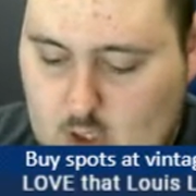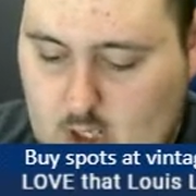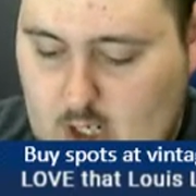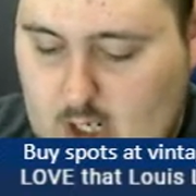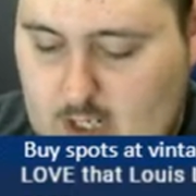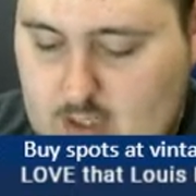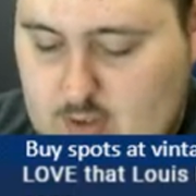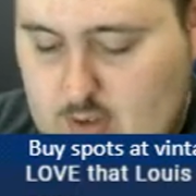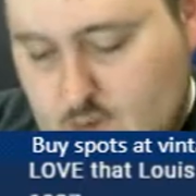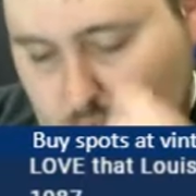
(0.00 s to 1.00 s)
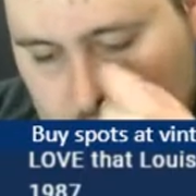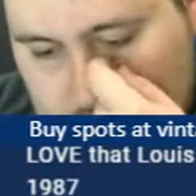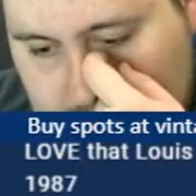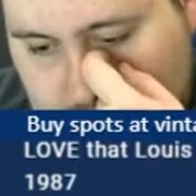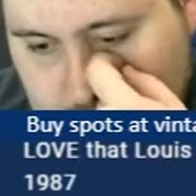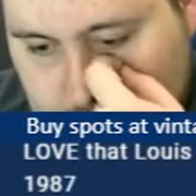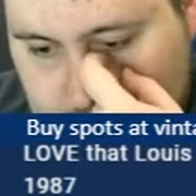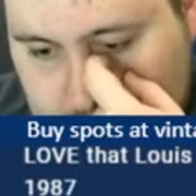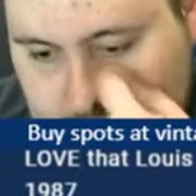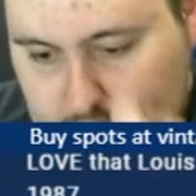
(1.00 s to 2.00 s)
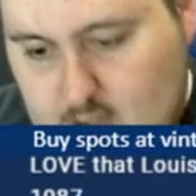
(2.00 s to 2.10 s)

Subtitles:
I never played